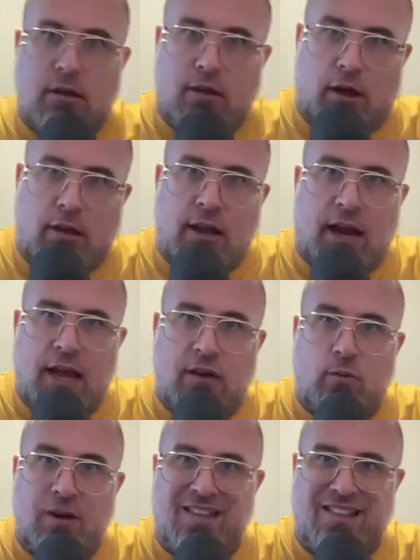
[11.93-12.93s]
So today
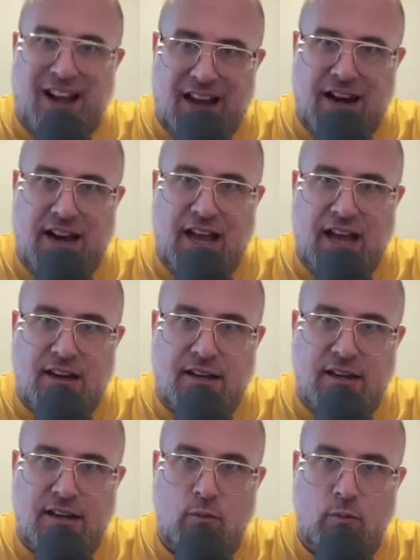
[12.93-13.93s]
we started out
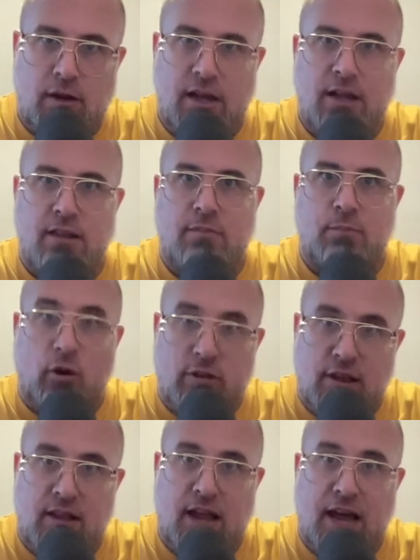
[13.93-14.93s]
with
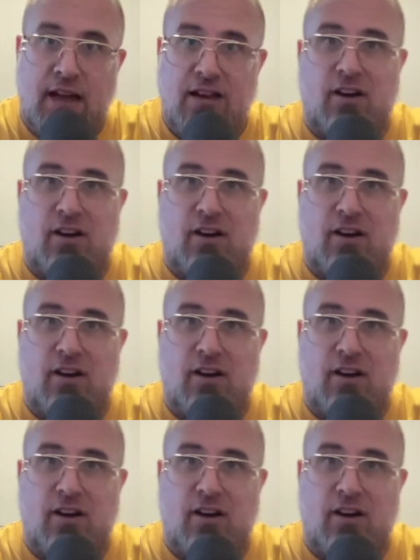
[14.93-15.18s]
boxing tag.